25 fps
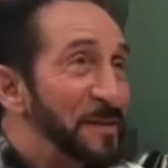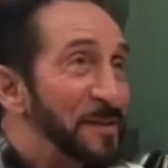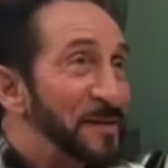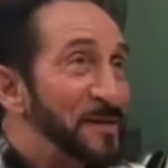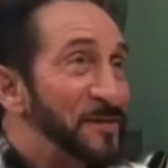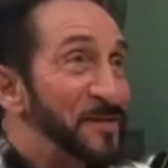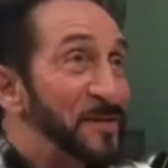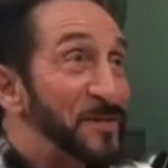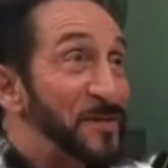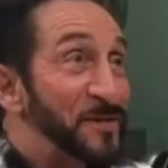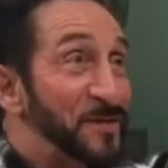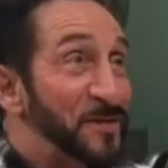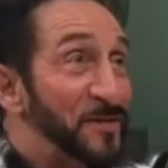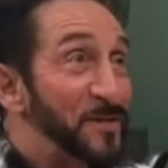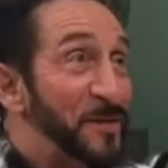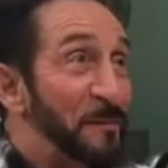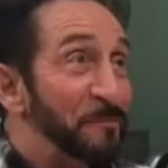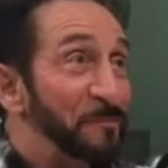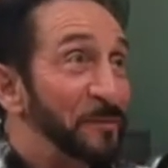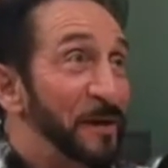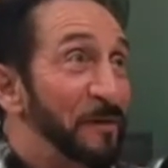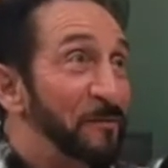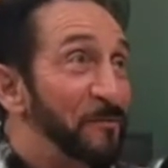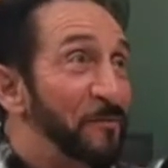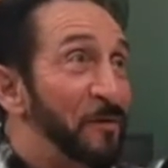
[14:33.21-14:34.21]
this is
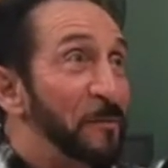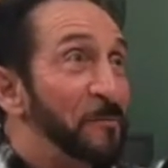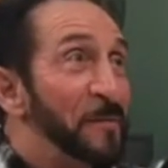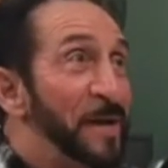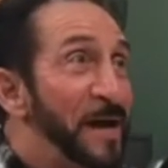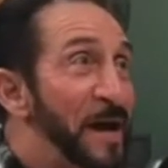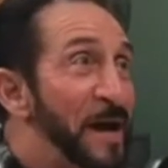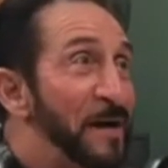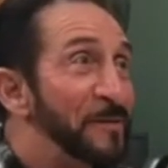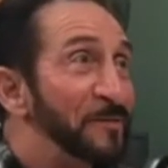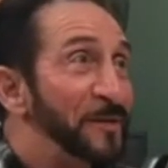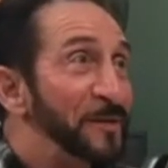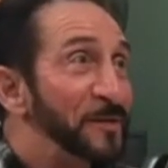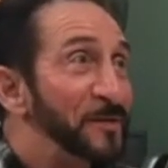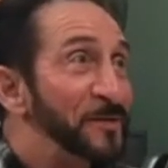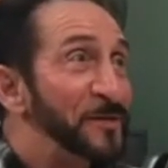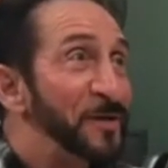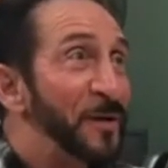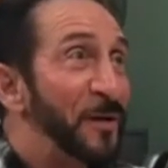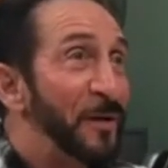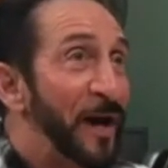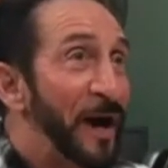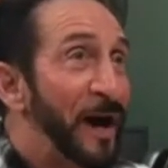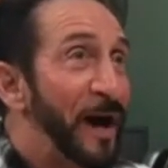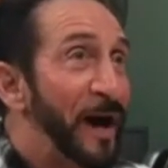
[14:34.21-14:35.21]
something from heaven.
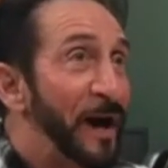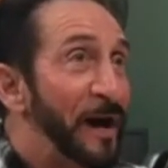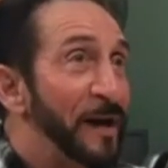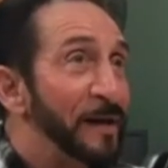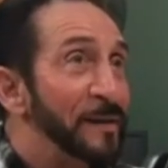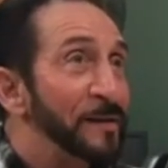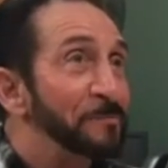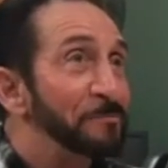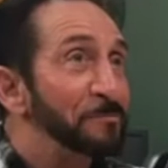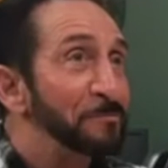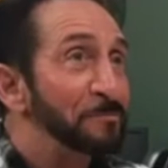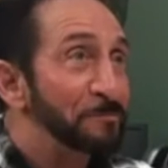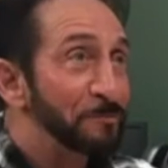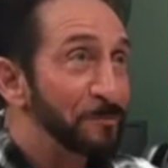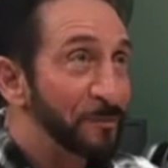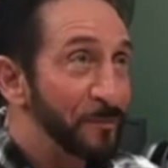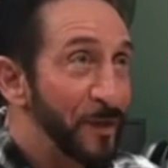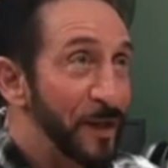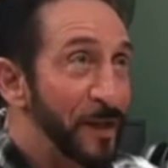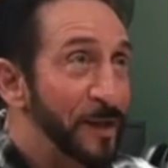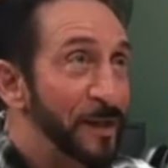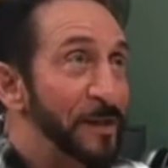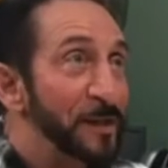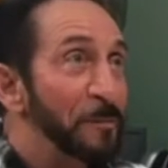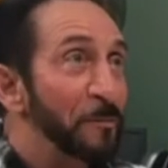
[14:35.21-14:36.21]
So I
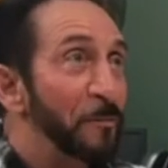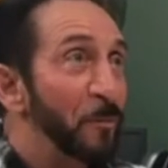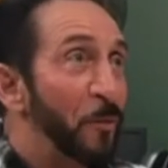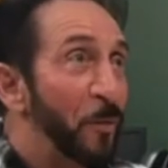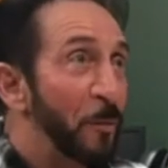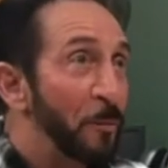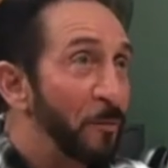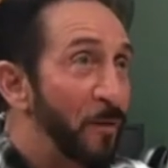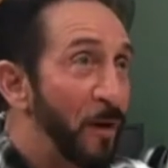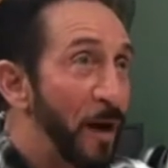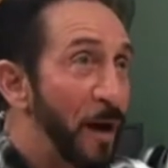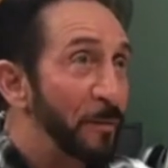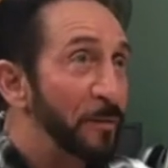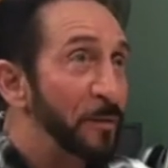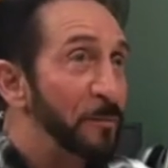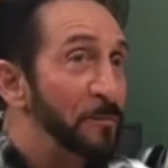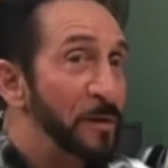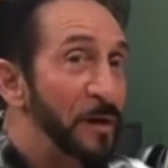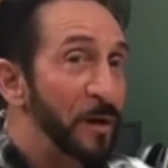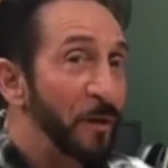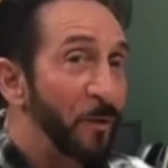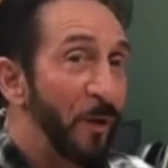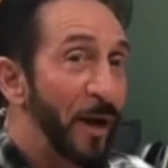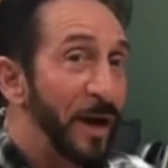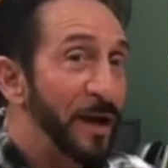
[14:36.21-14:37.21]
think it will probably
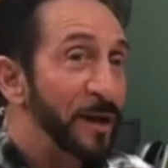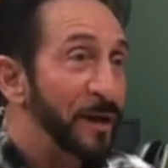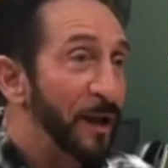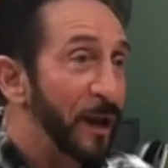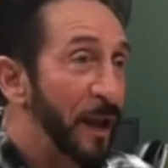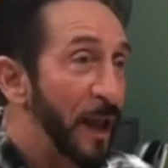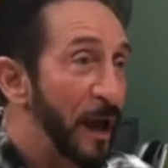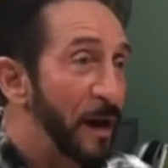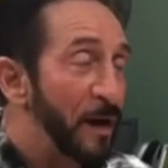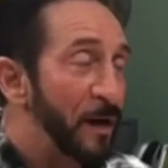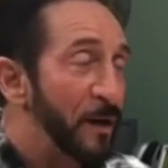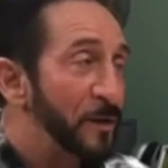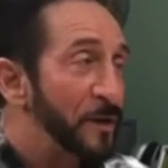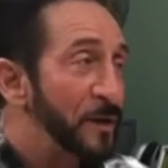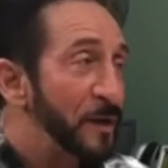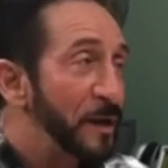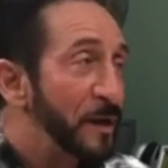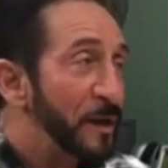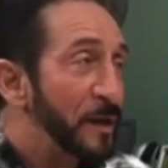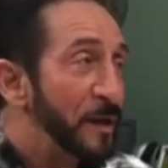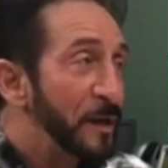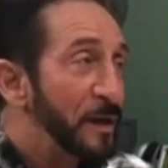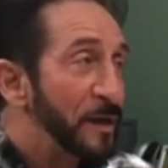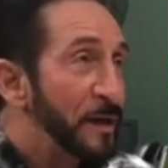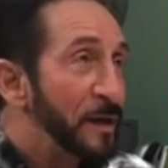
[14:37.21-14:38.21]
be quite loud.
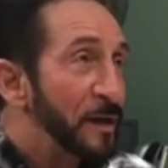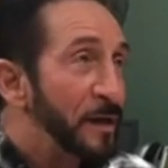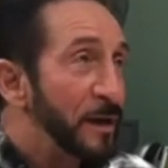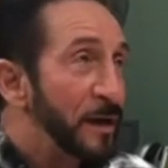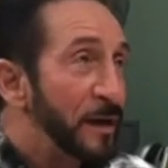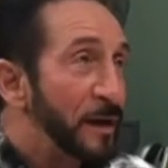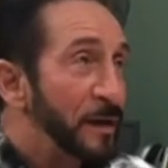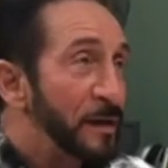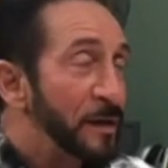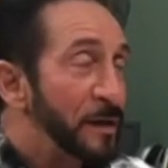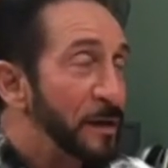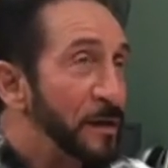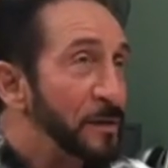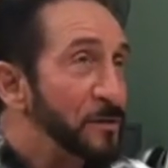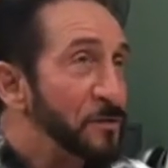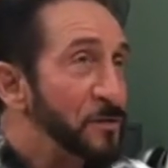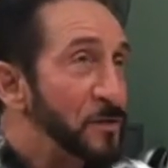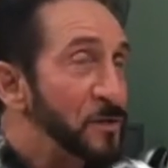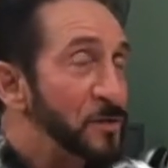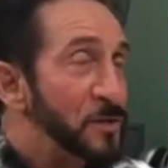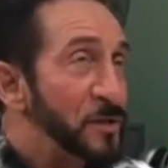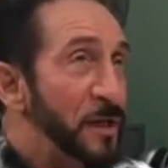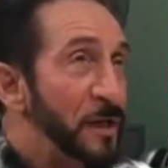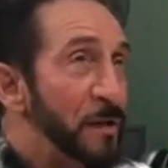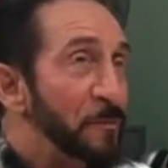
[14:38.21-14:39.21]

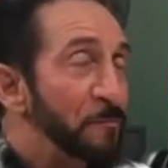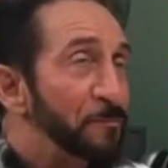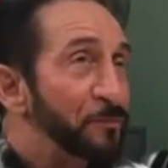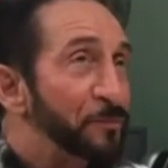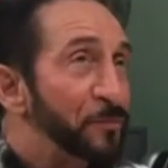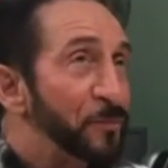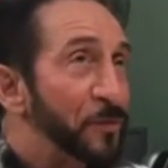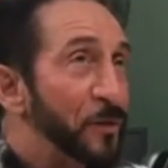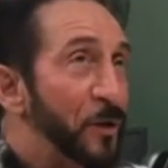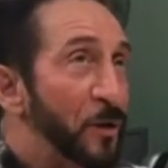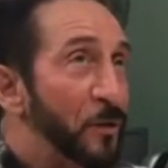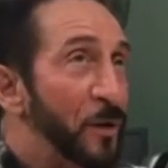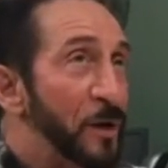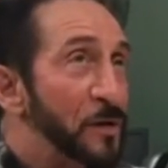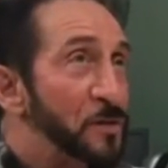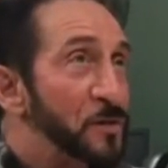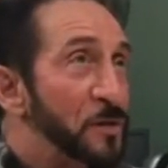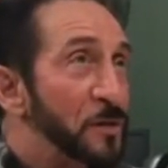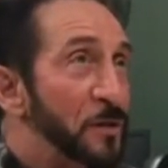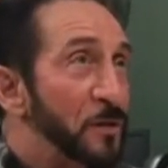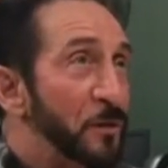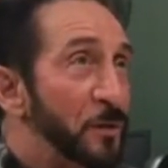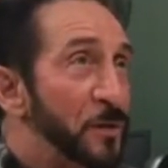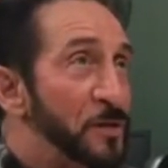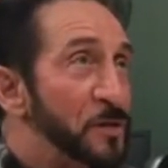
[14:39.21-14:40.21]
Interesting. The
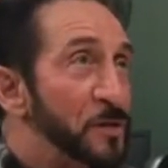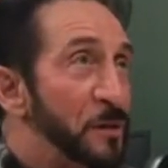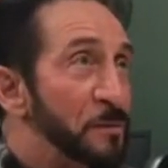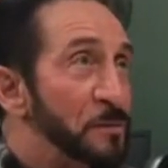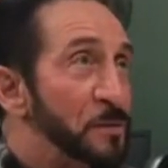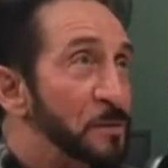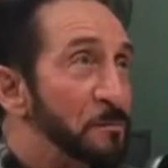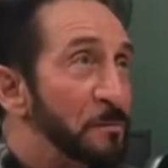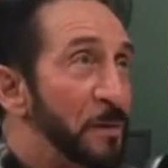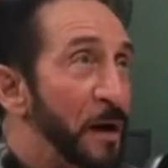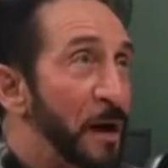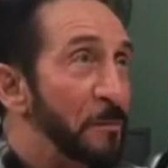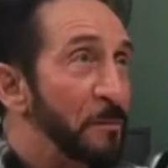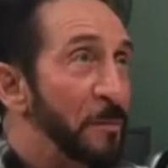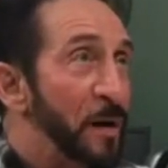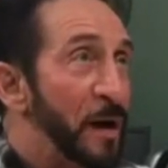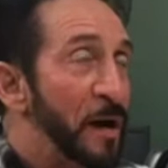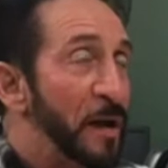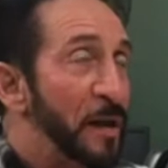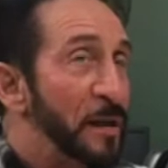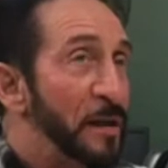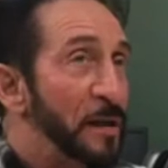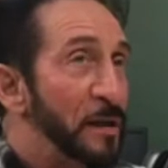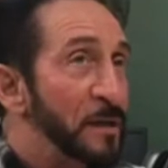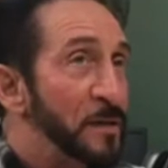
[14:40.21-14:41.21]
question that always comes to my
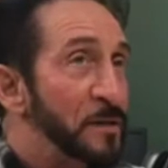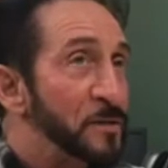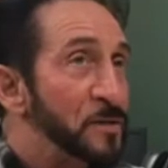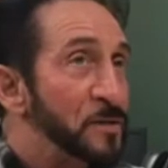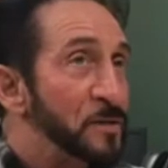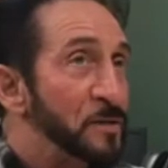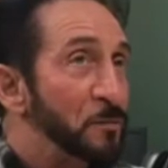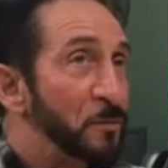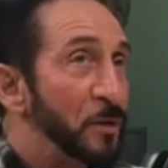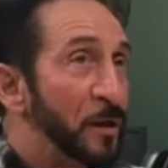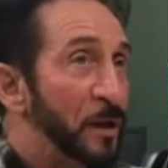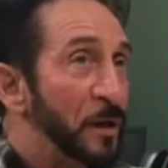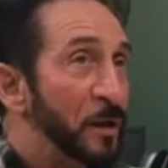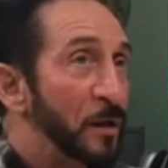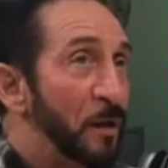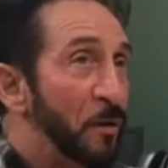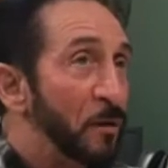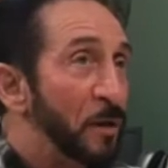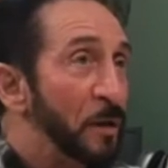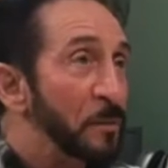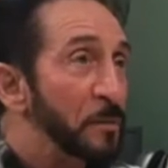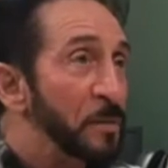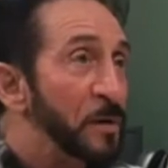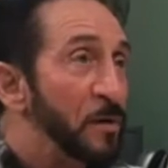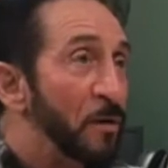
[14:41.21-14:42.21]
mind is: will it
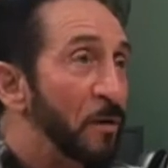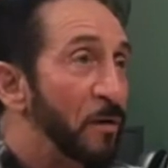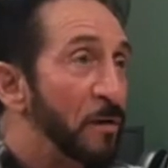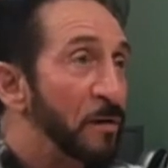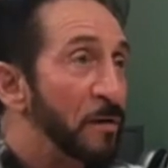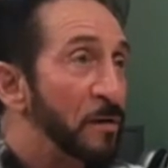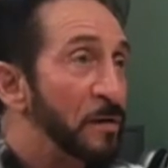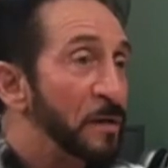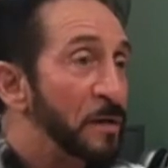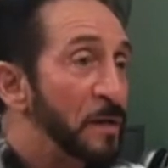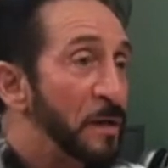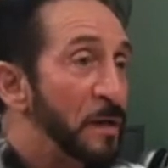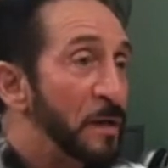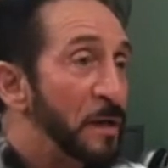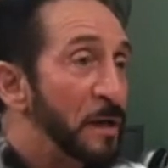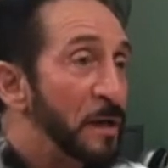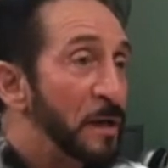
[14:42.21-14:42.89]
only be heard